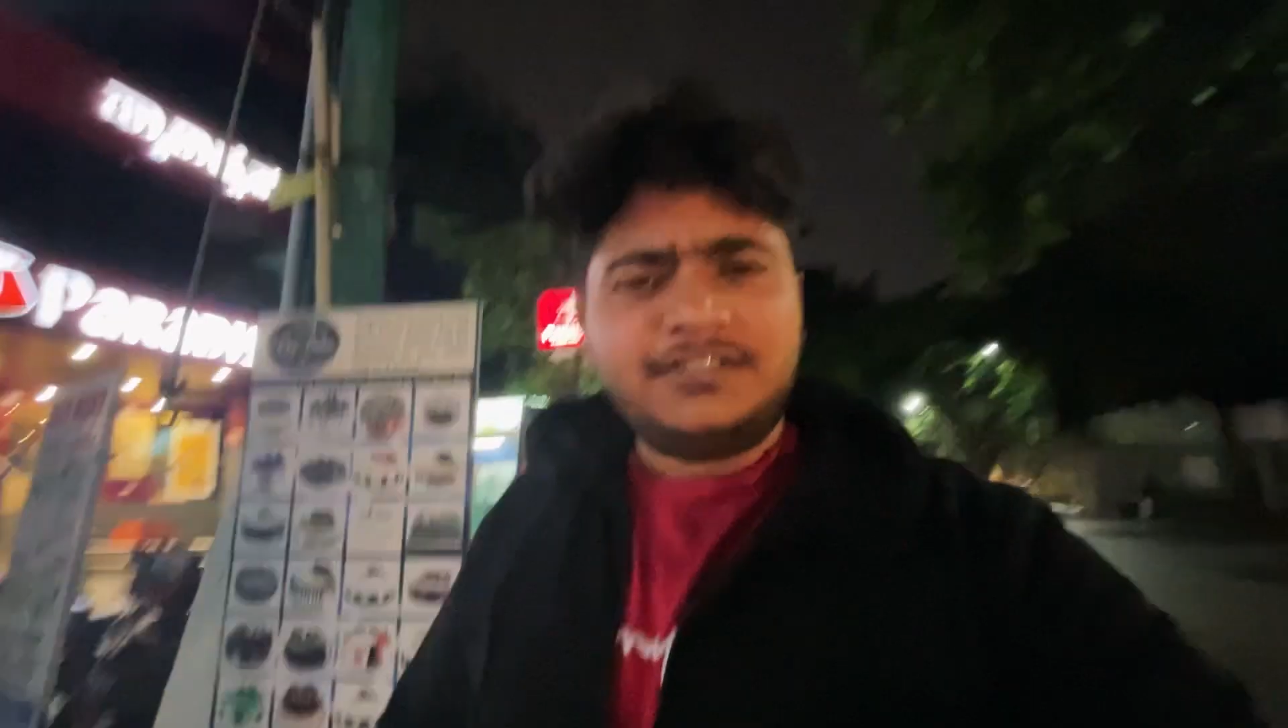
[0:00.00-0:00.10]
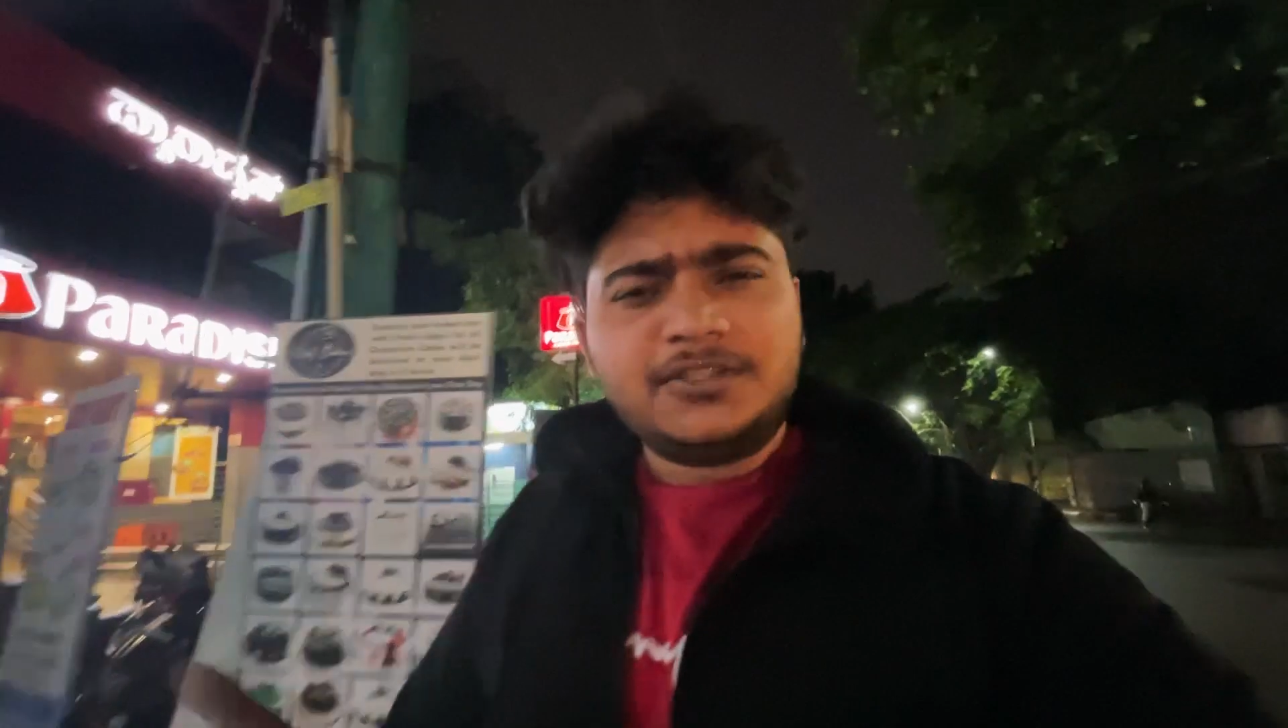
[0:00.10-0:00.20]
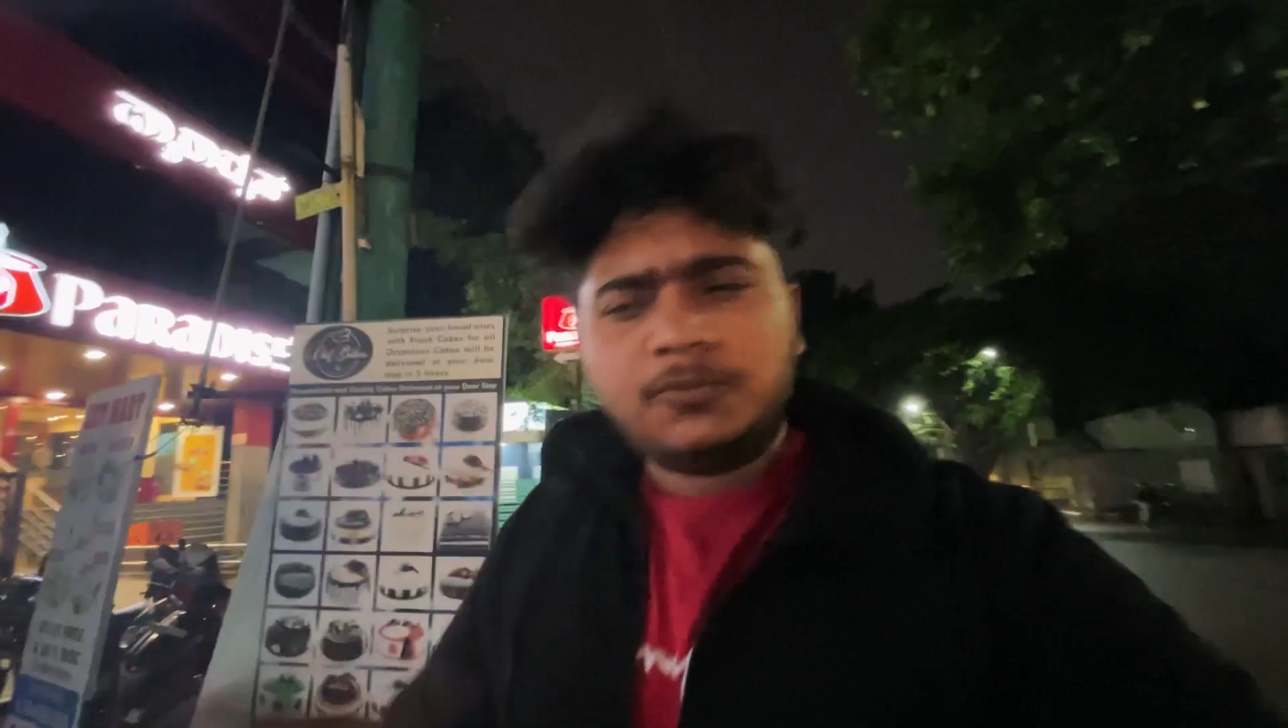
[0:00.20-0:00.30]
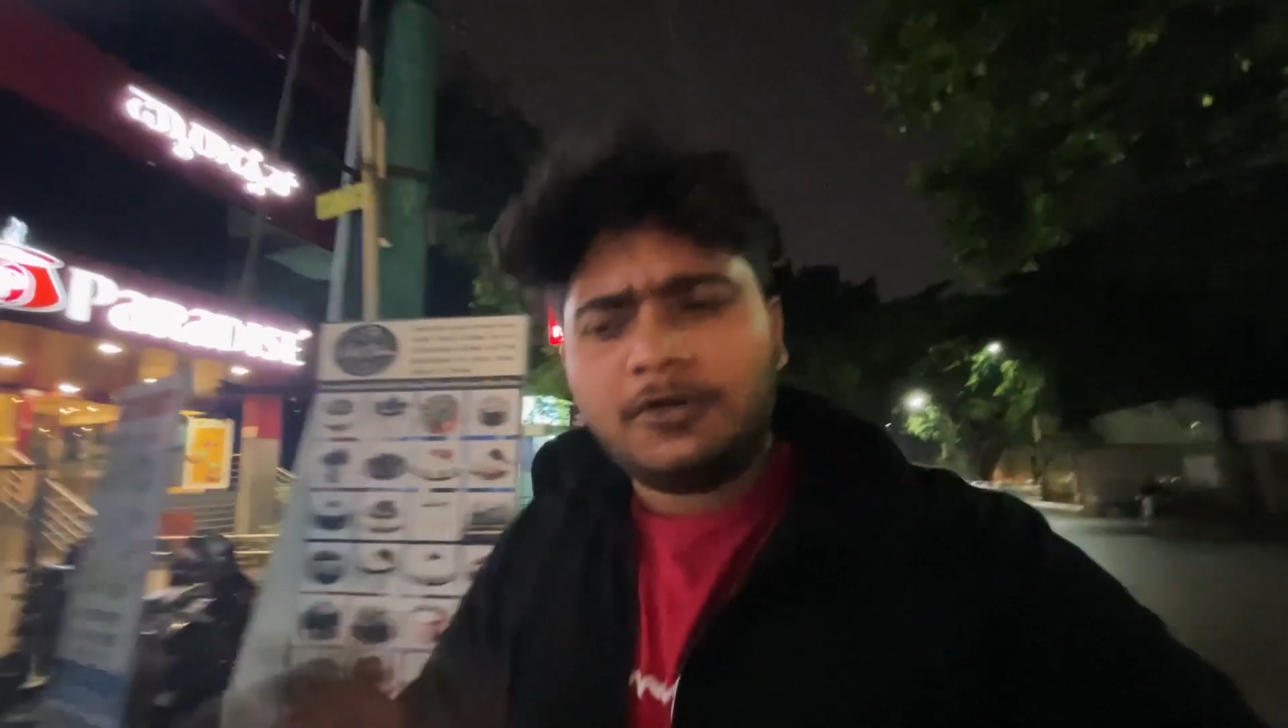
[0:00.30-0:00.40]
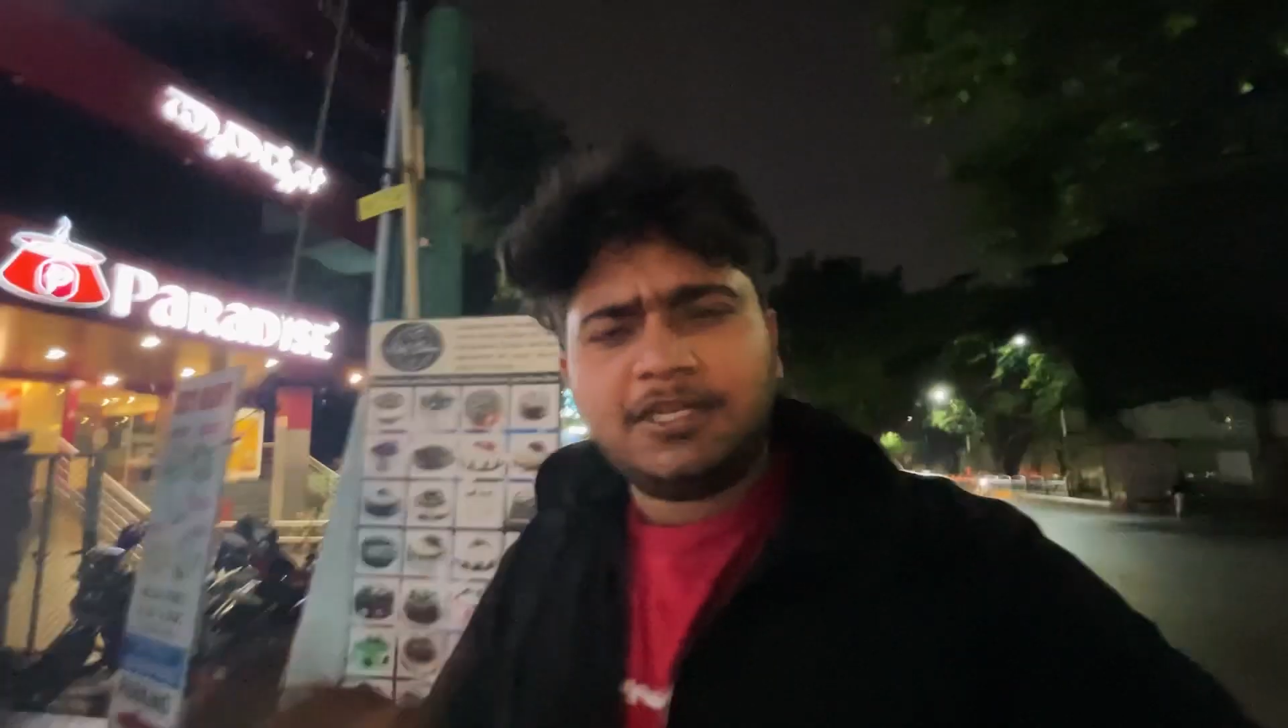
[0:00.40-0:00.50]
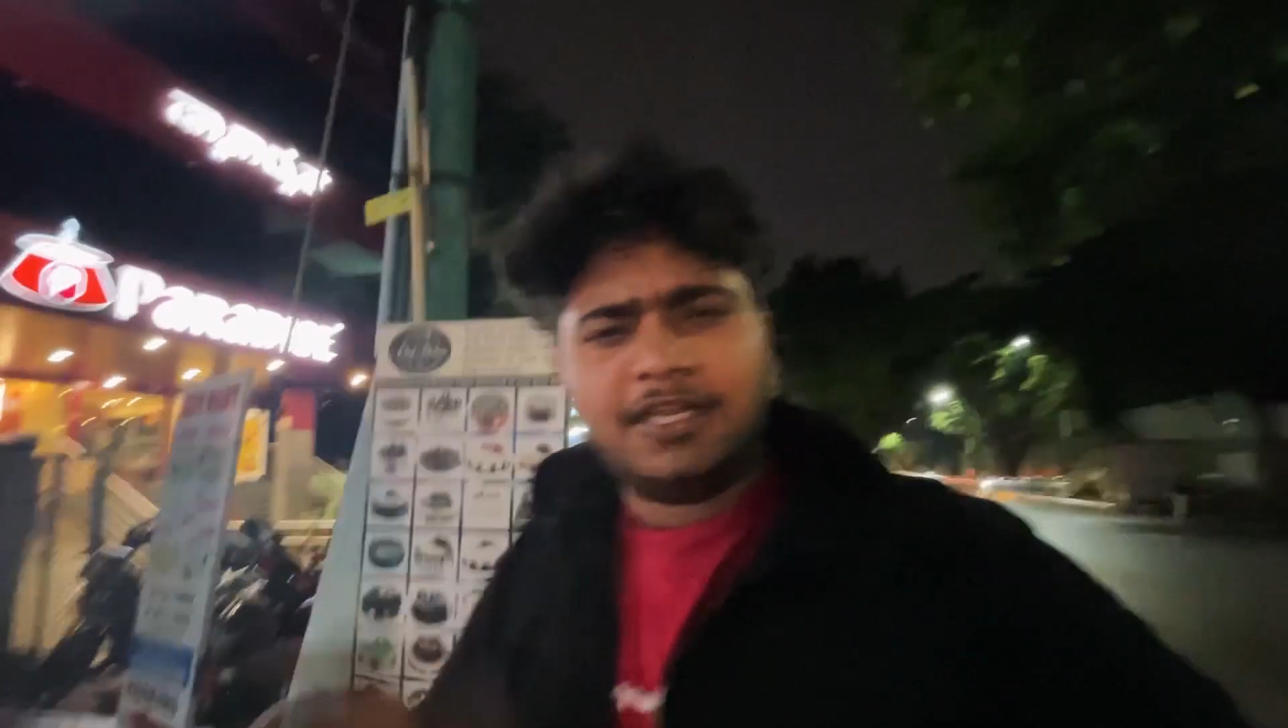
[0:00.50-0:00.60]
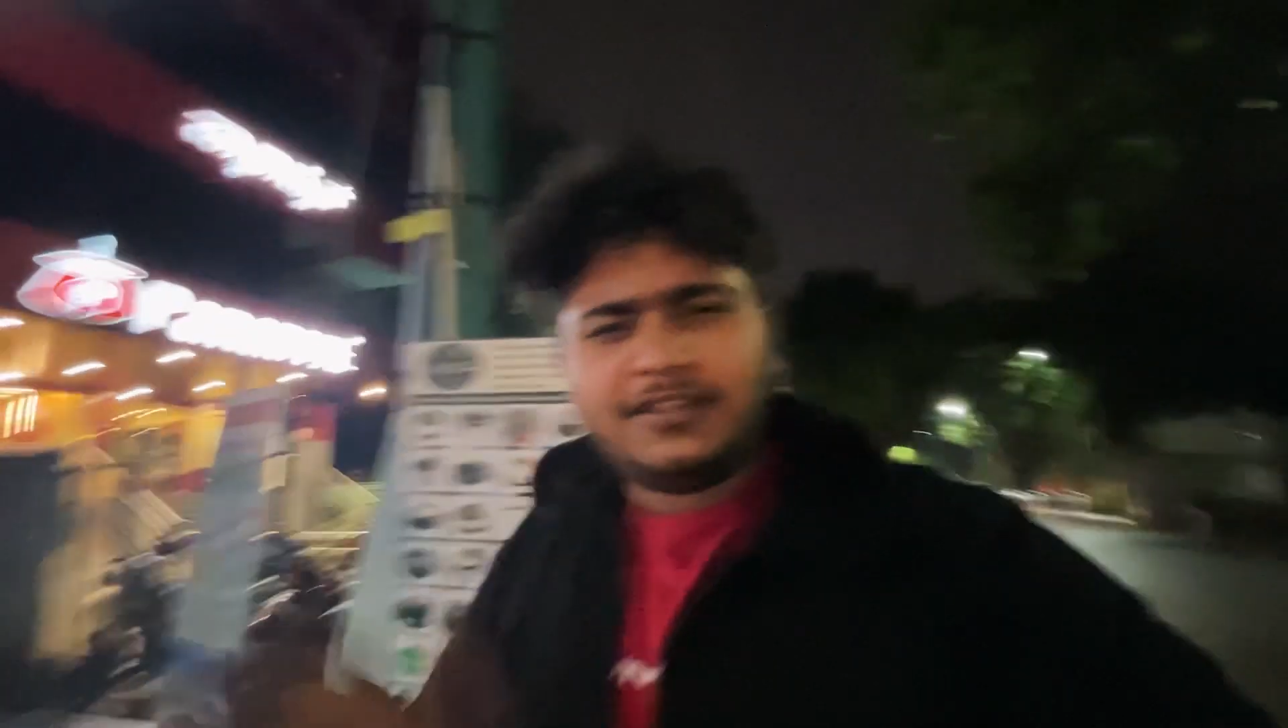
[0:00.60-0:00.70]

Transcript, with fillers: just watch like